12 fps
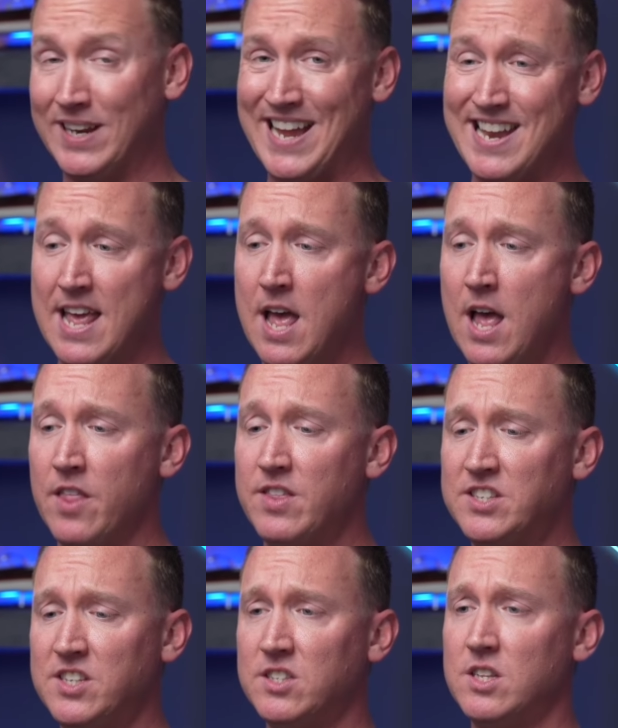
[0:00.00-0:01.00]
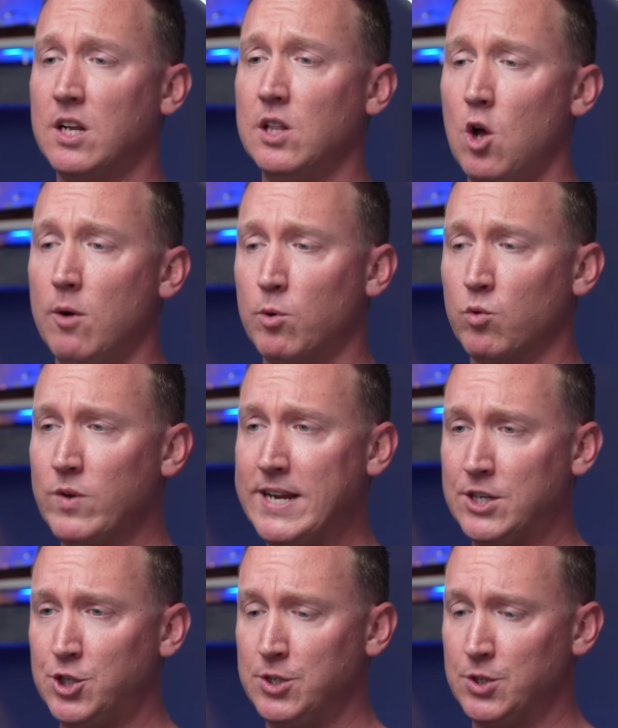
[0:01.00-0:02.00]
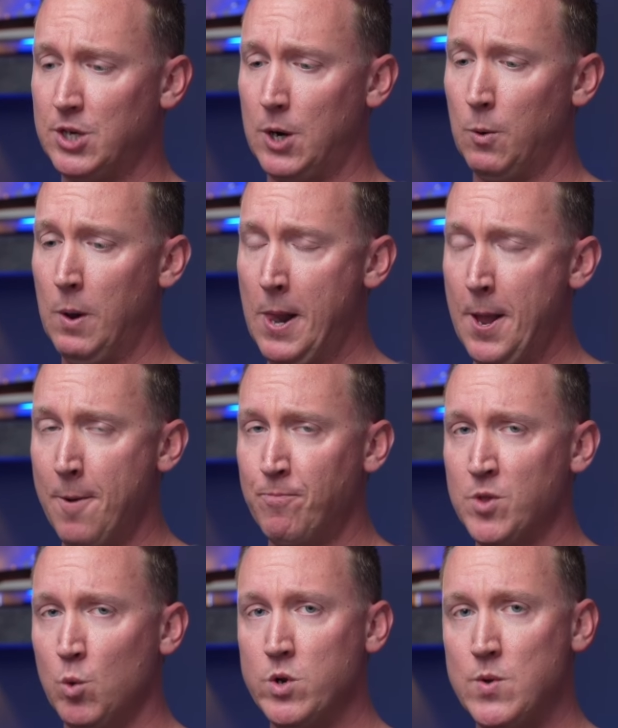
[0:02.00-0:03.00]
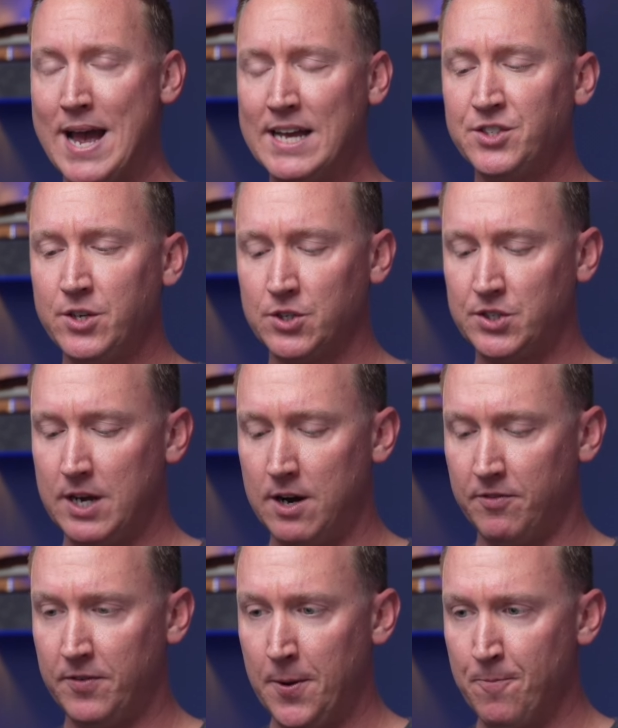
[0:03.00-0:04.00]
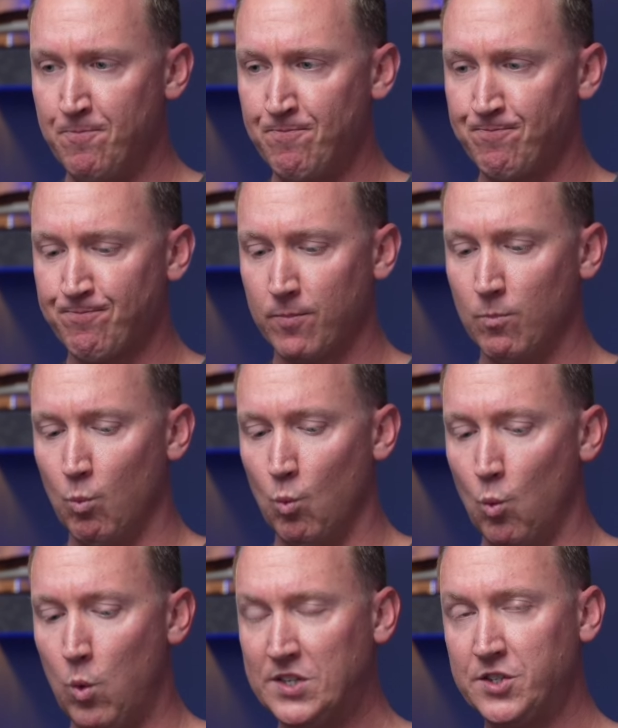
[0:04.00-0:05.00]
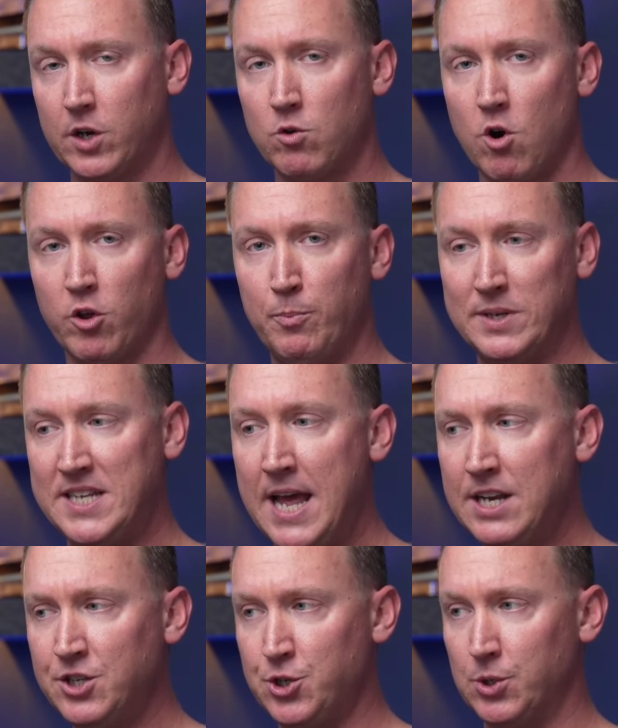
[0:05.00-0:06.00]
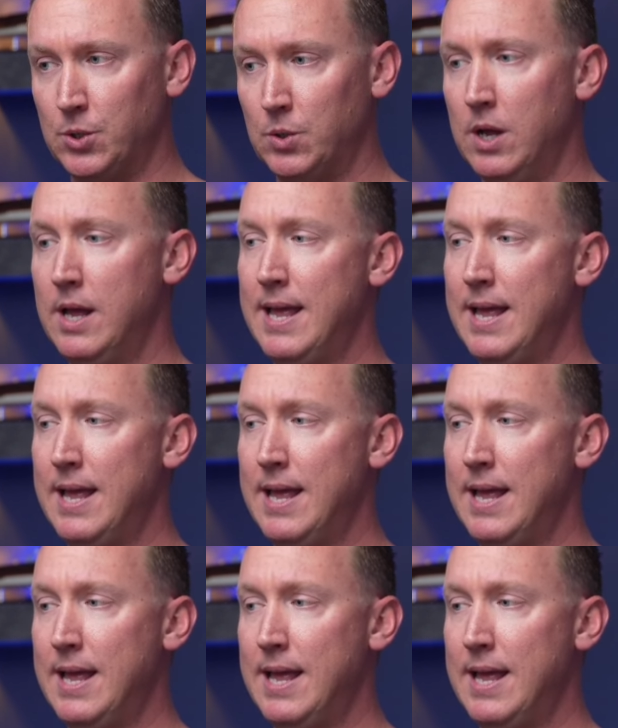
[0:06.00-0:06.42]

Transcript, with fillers: again, this is the global reach. And so, when you ask yourself, what's the growth potential?